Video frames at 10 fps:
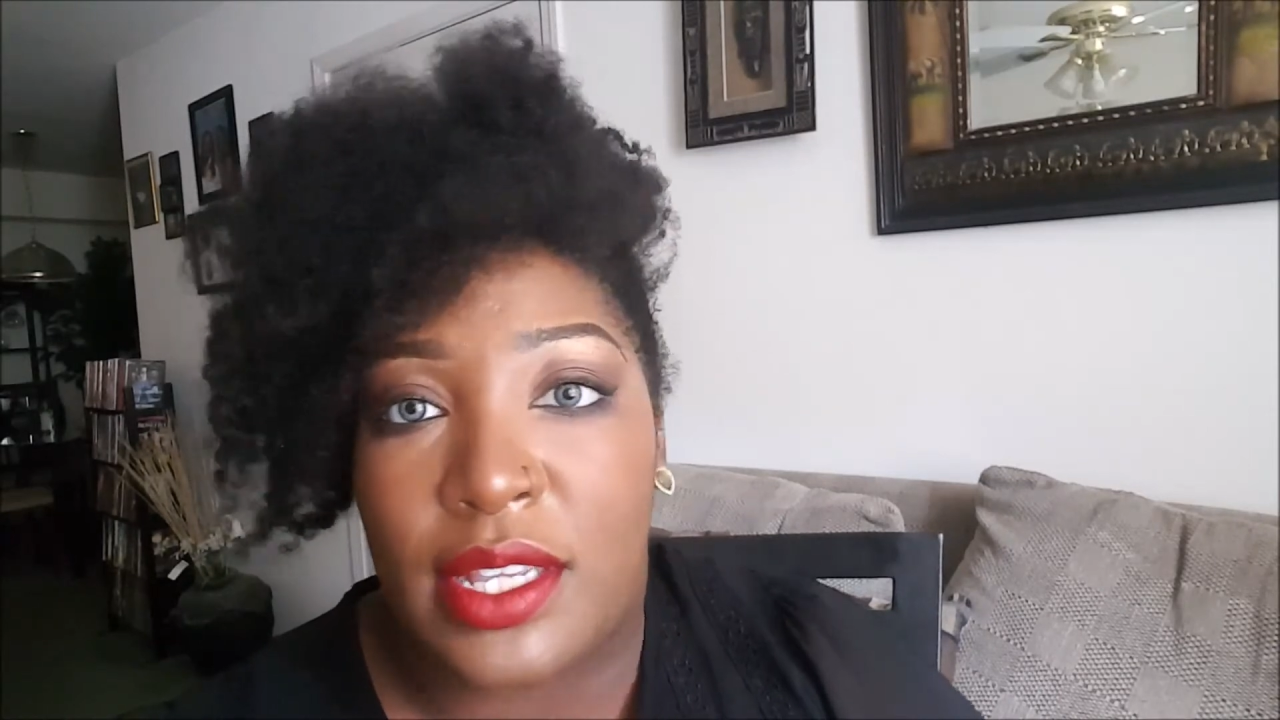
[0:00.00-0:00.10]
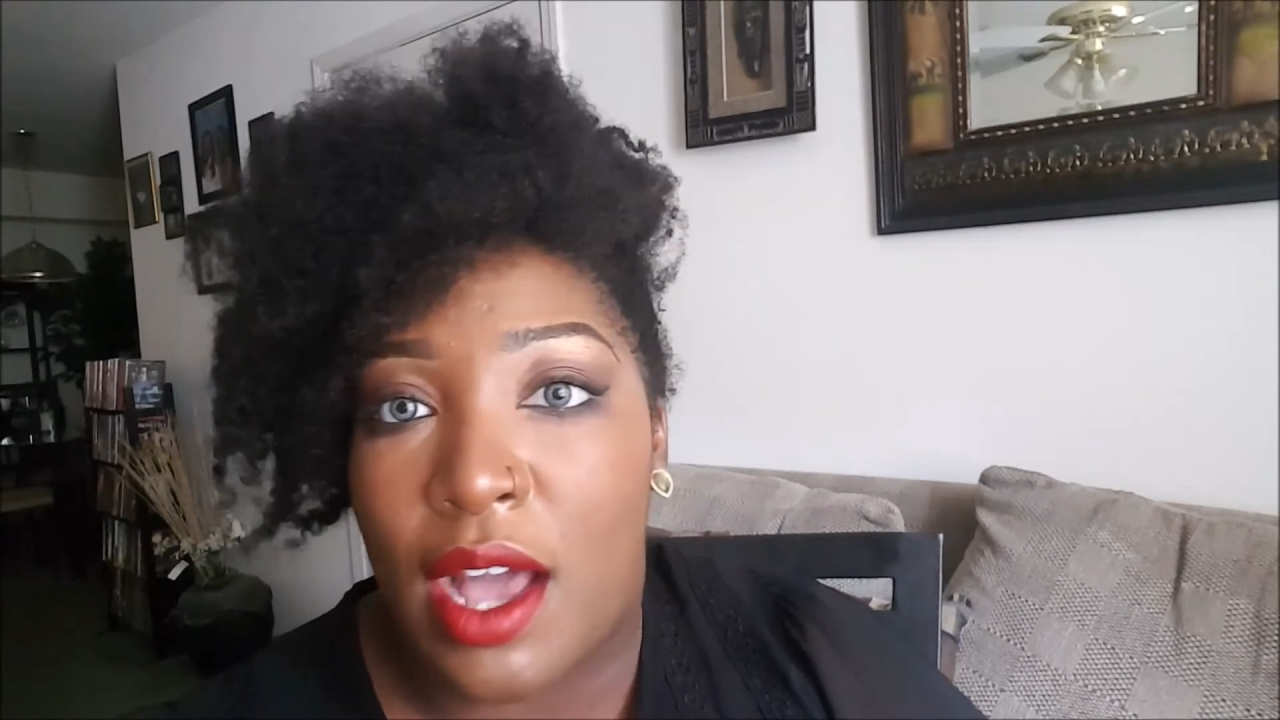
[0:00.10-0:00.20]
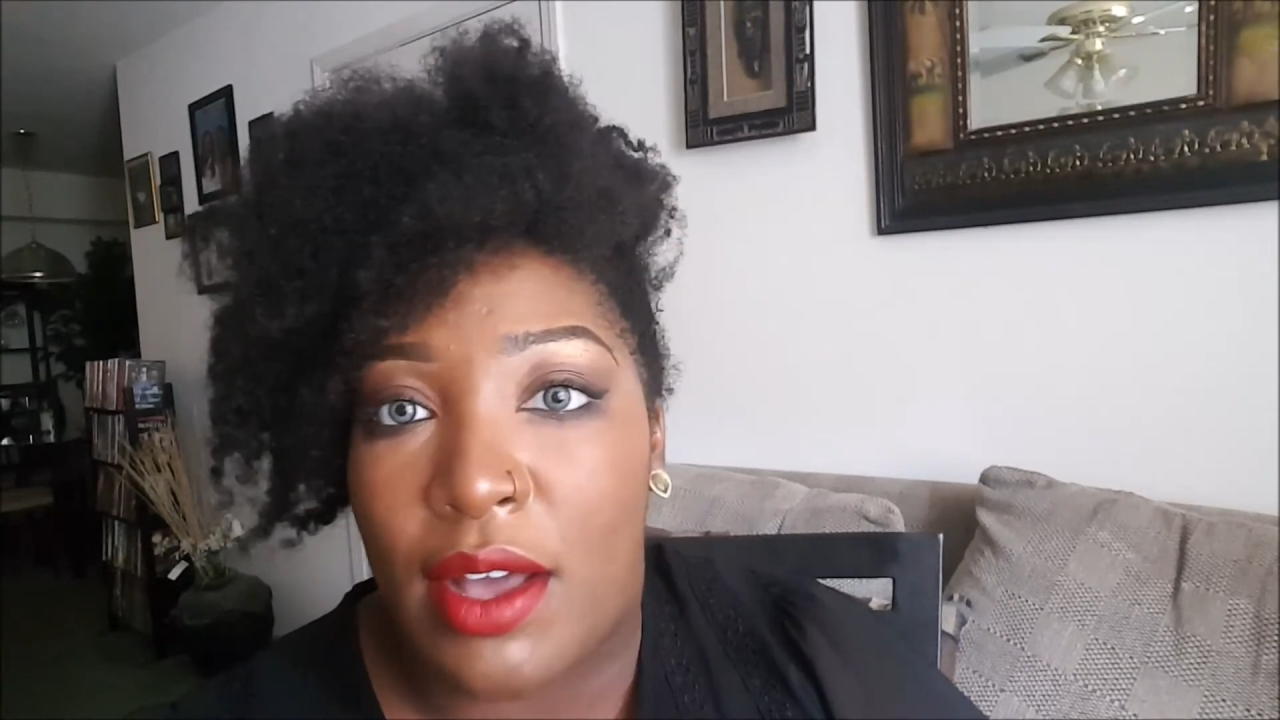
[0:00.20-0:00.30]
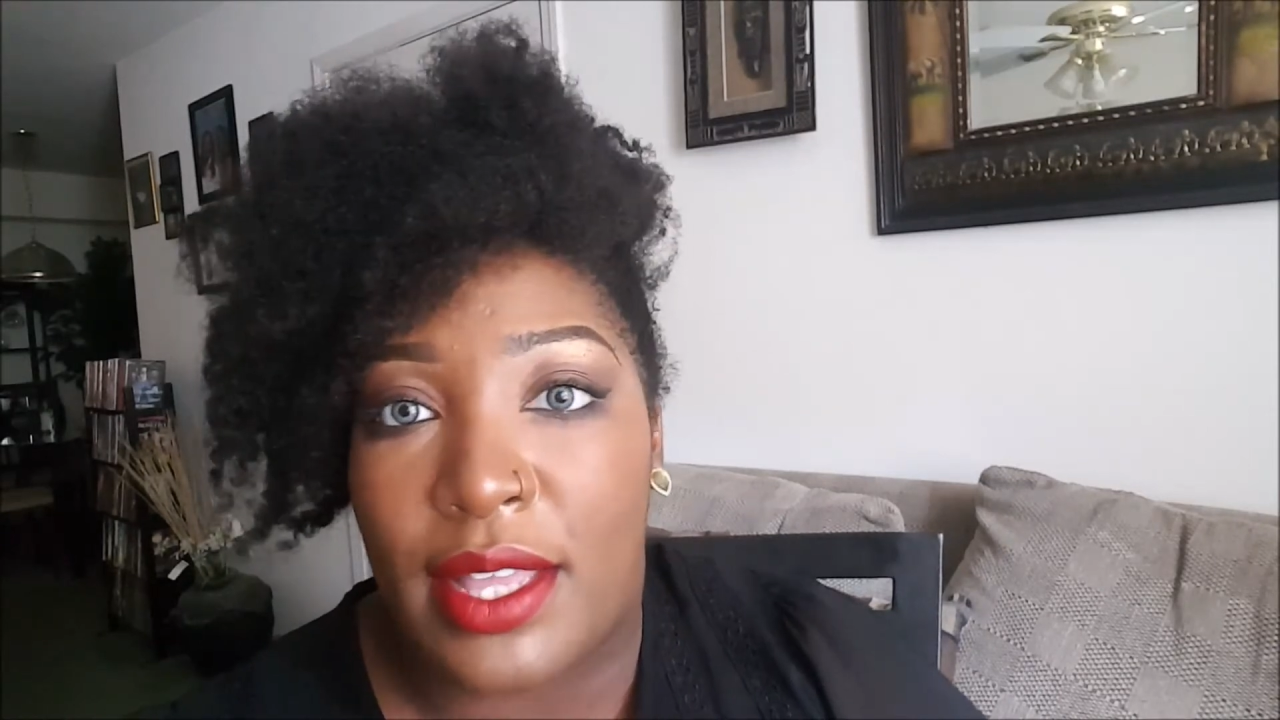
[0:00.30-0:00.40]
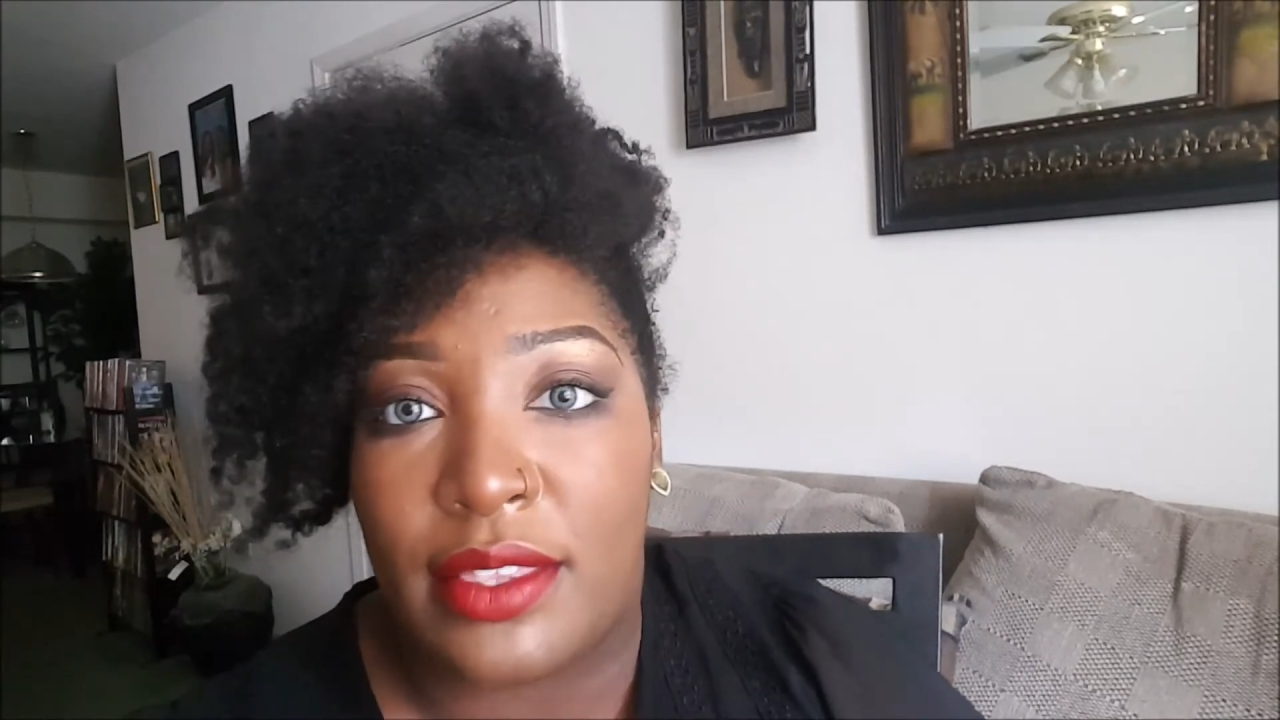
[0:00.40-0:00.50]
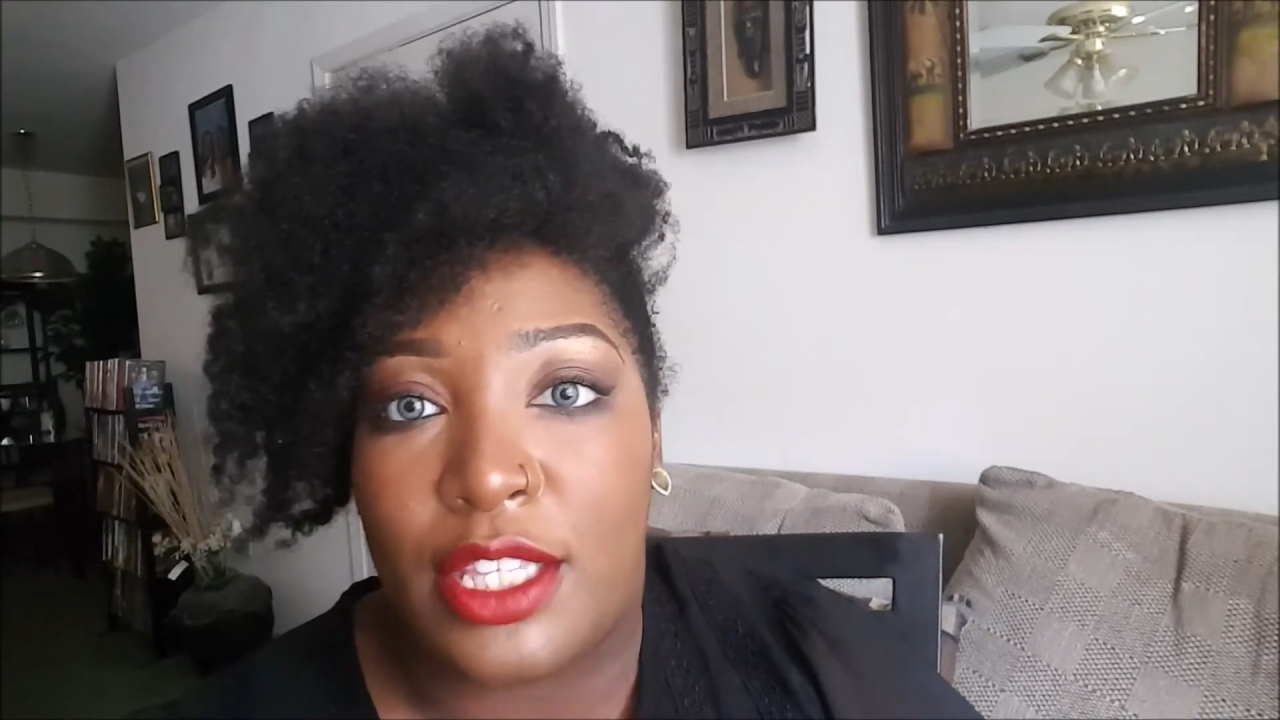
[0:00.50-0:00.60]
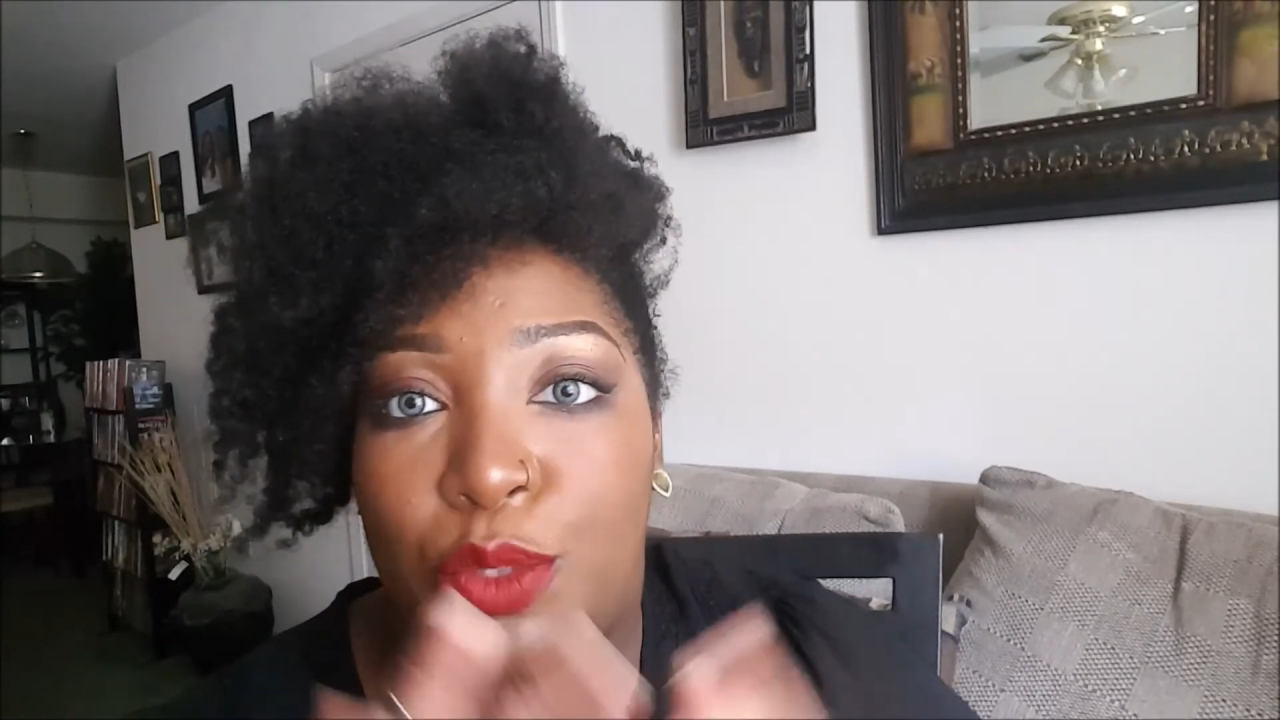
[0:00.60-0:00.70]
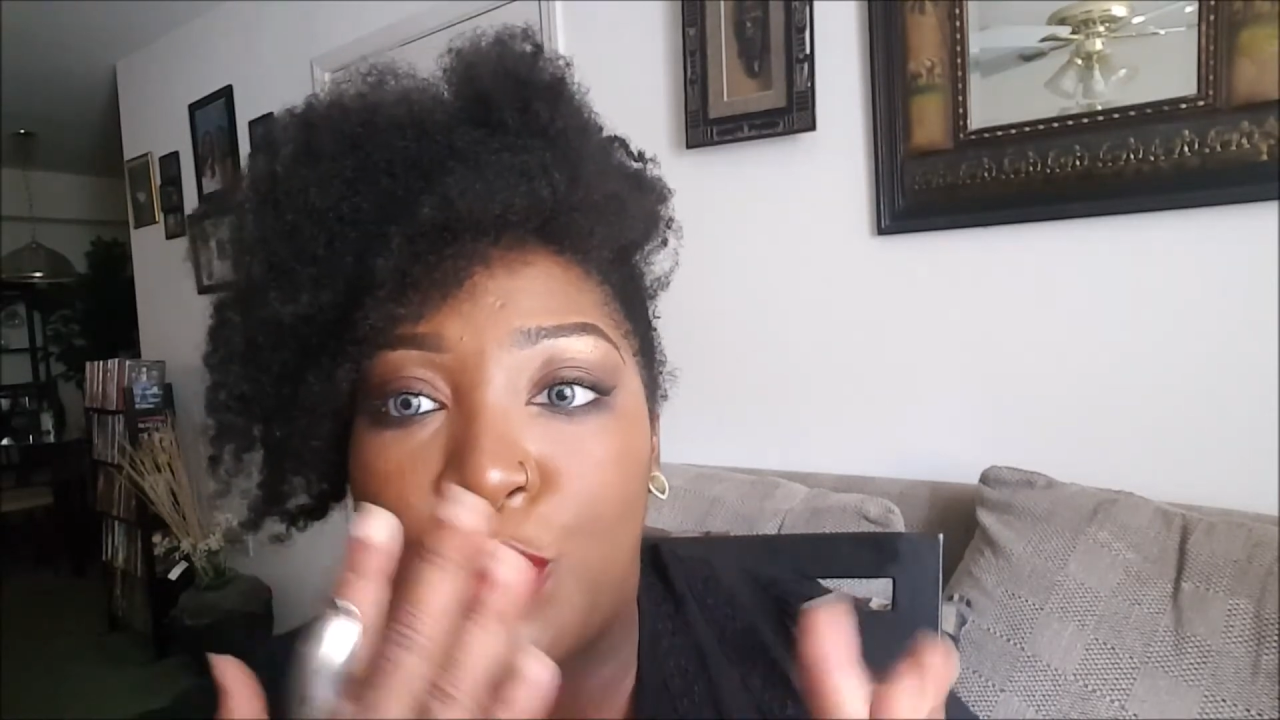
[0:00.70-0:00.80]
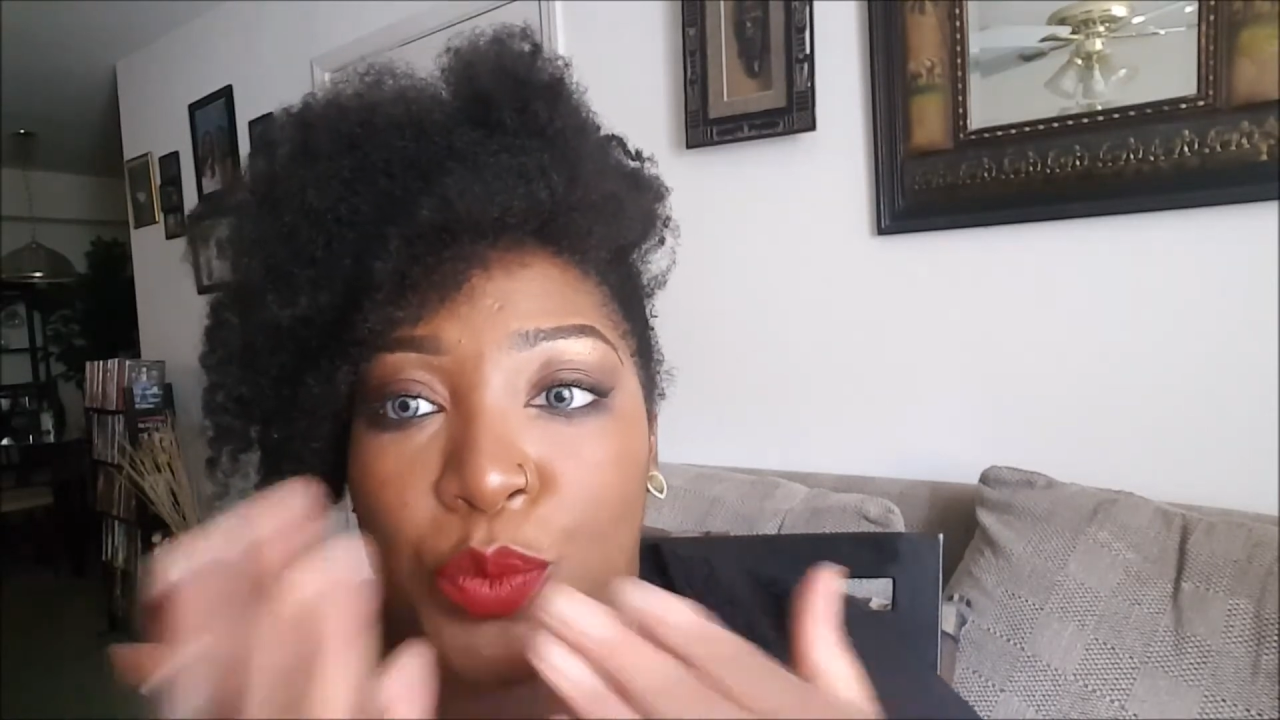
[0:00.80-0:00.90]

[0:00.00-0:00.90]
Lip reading: y'all in the